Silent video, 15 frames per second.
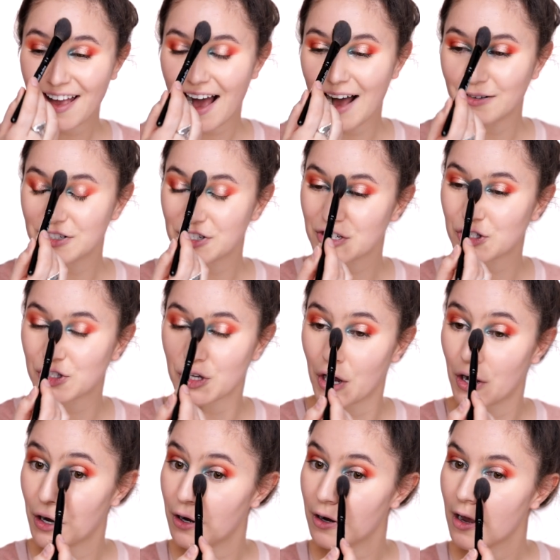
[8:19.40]
I was just
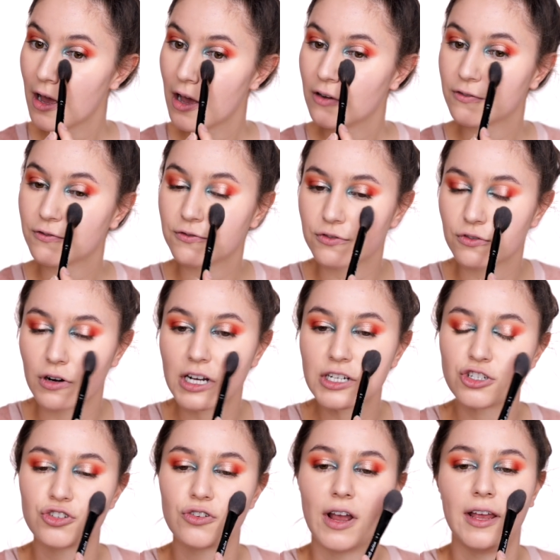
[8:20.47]
so
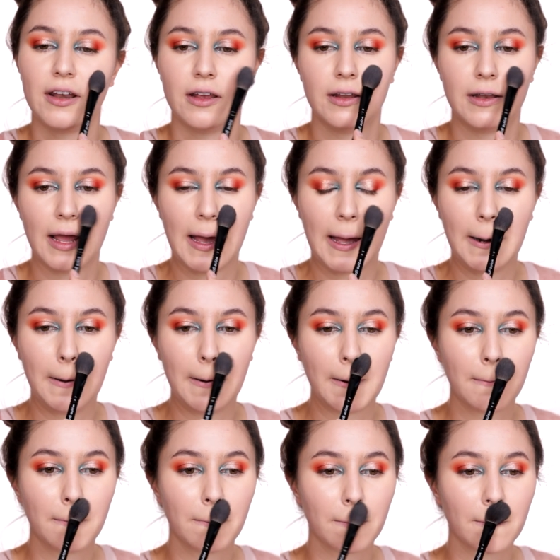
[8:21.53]
frustrated and
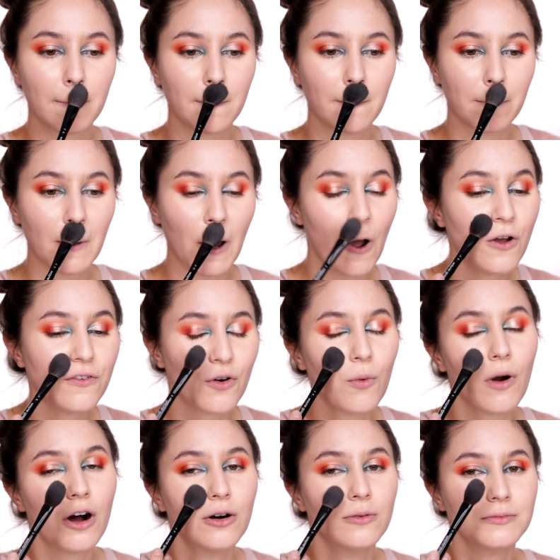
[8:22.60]

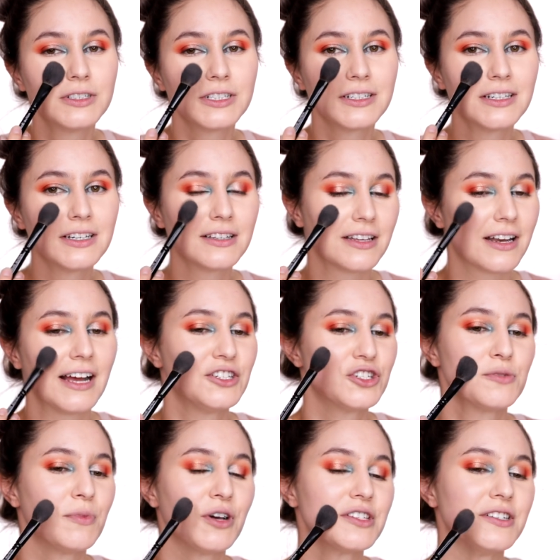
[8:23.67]
overwhelmed that I
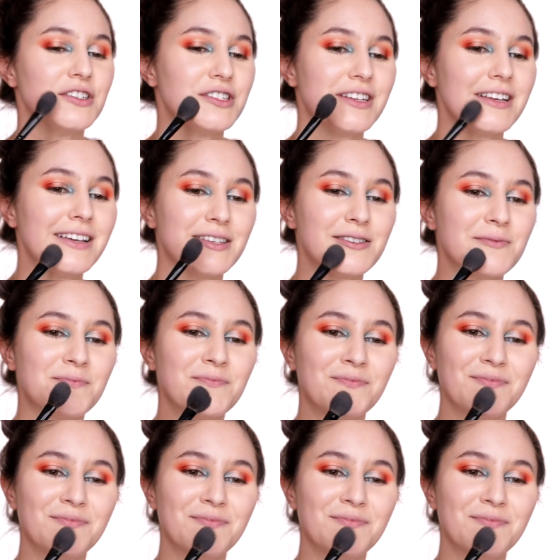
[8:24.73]
just burst into tears.